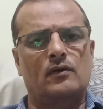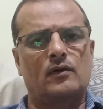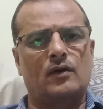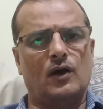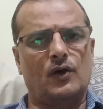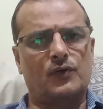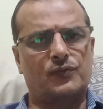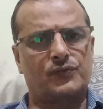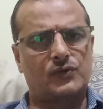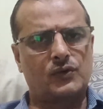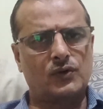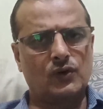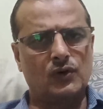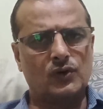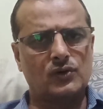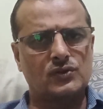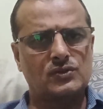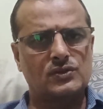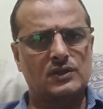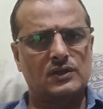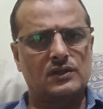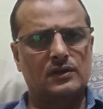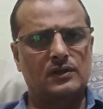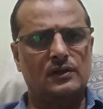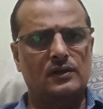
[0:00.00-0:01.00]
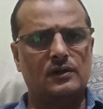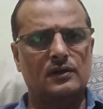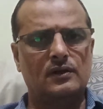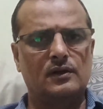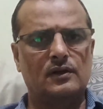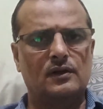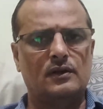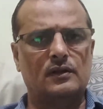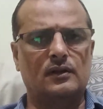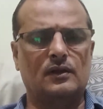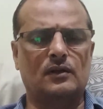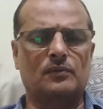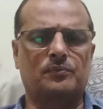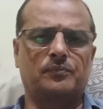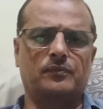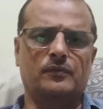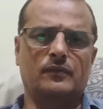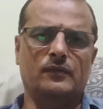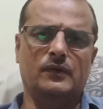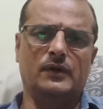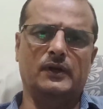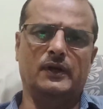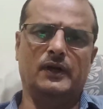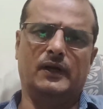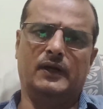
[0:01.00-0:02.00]
Of course, the
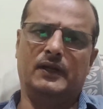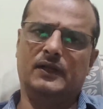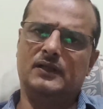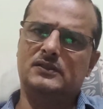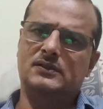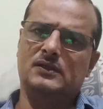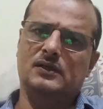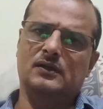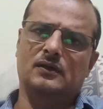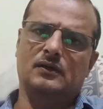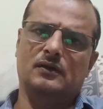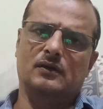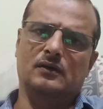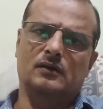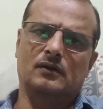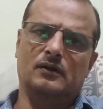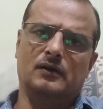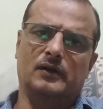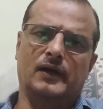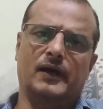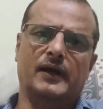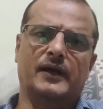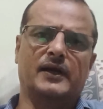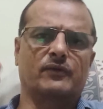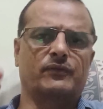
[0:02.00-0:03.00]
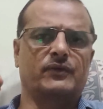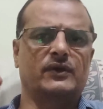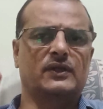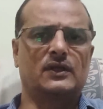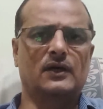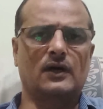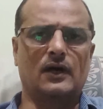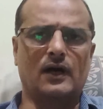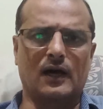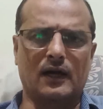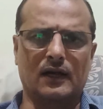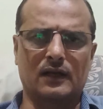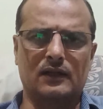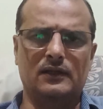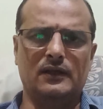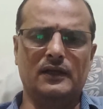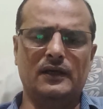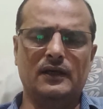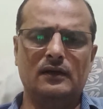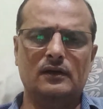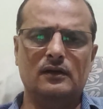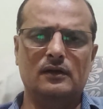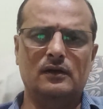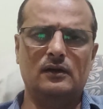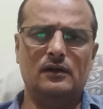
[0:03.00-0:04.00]
it is related with the
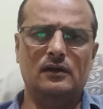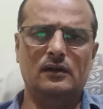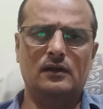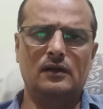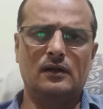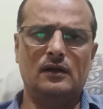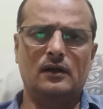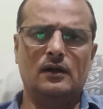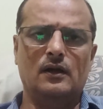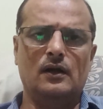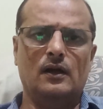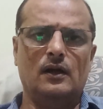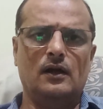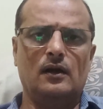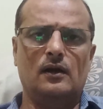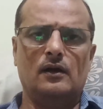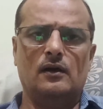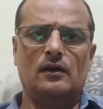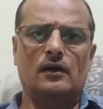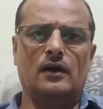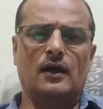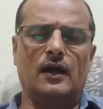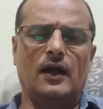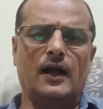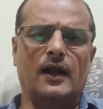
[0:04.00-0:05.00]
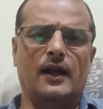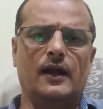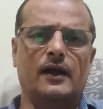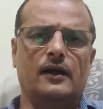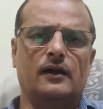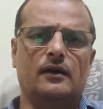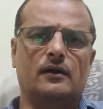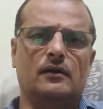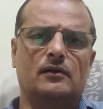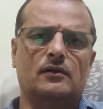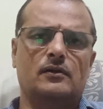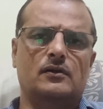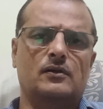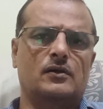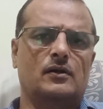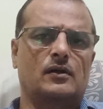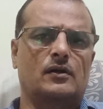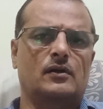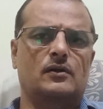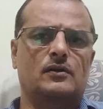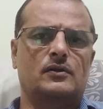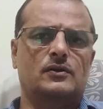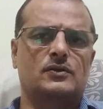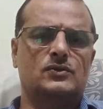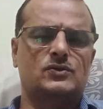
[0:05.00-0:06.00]
Agni, and
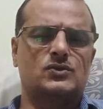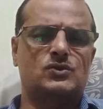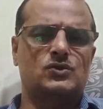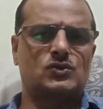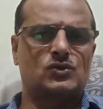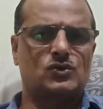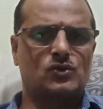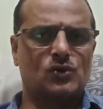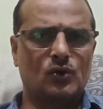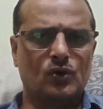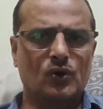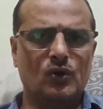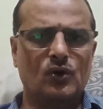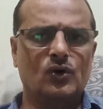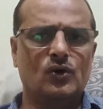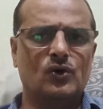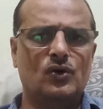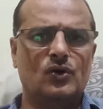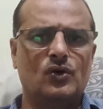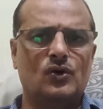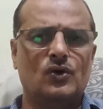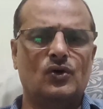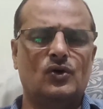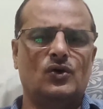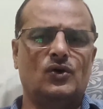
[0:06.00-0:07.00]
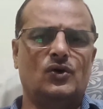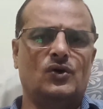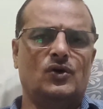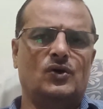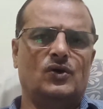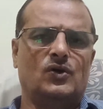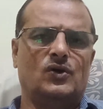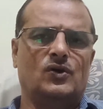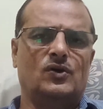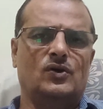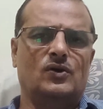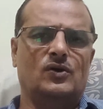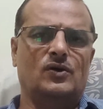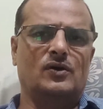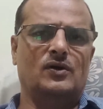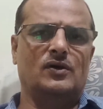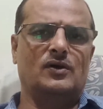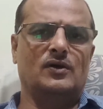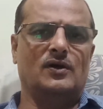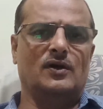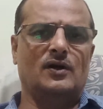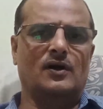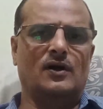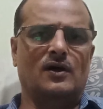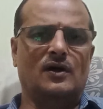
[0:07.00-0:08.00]
so
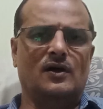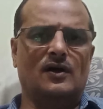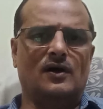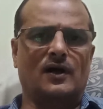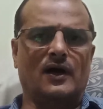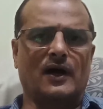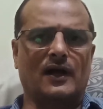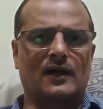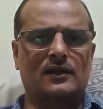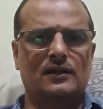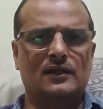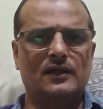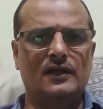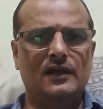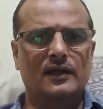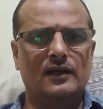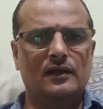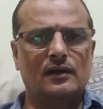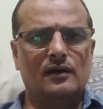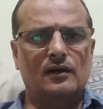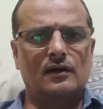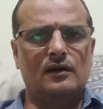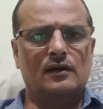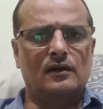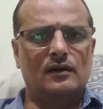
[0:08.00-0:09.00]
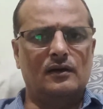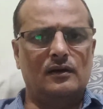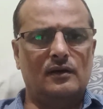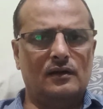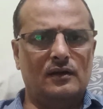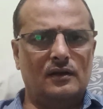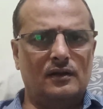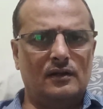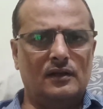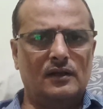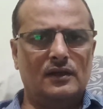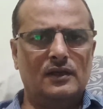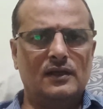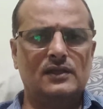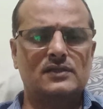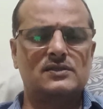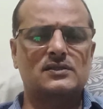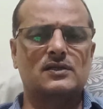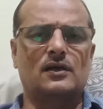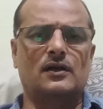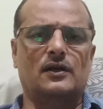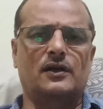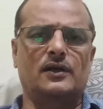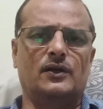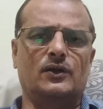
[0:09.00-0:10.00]
Agni
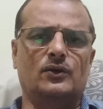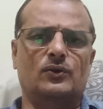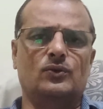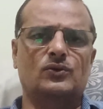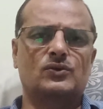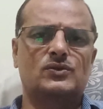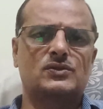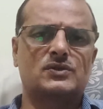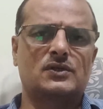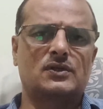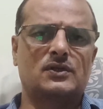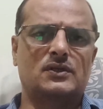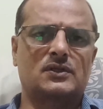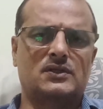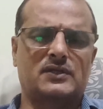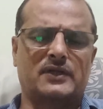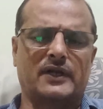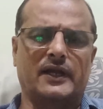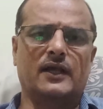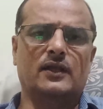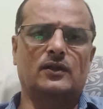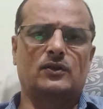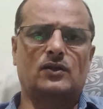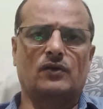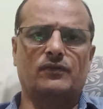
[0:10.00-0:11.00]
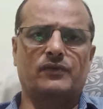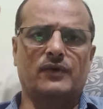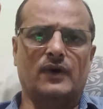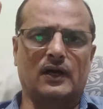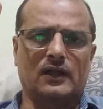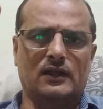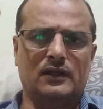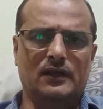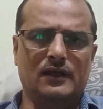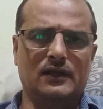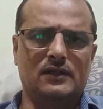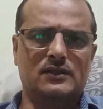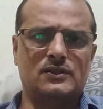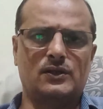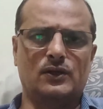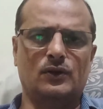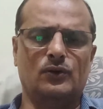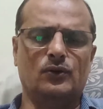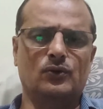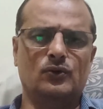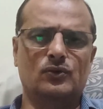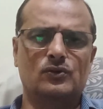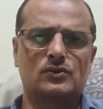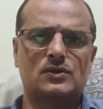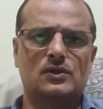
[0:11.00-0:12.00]
is reduced, strength of Agni is
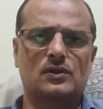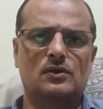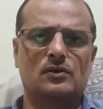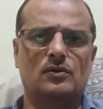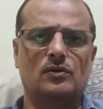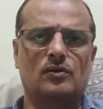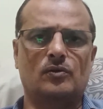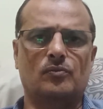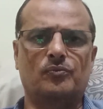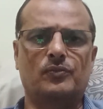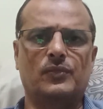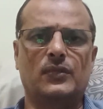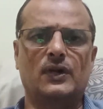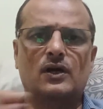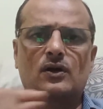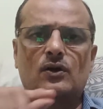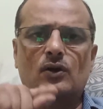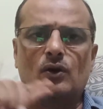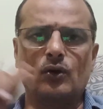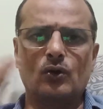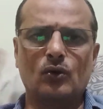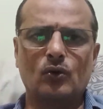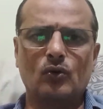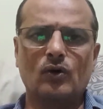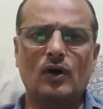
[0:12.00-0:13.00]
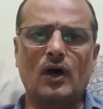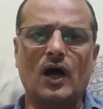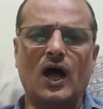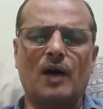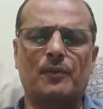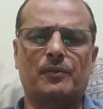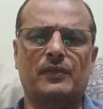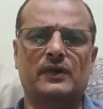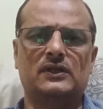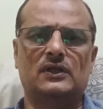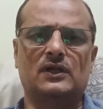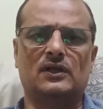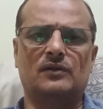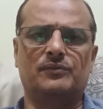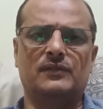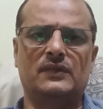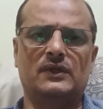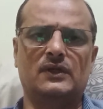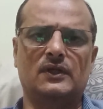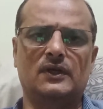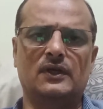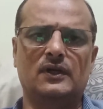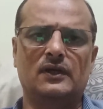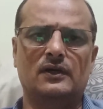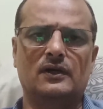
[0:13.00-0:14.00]
reduced, but no
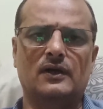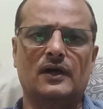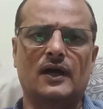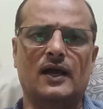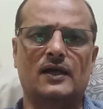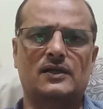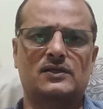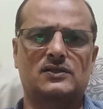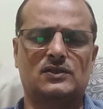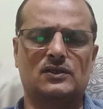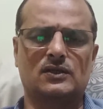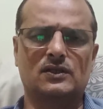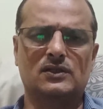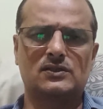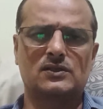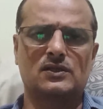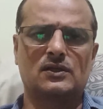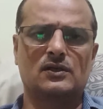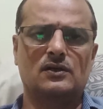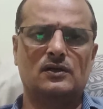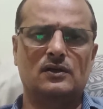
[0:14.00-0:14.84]
Amanirmiti as such.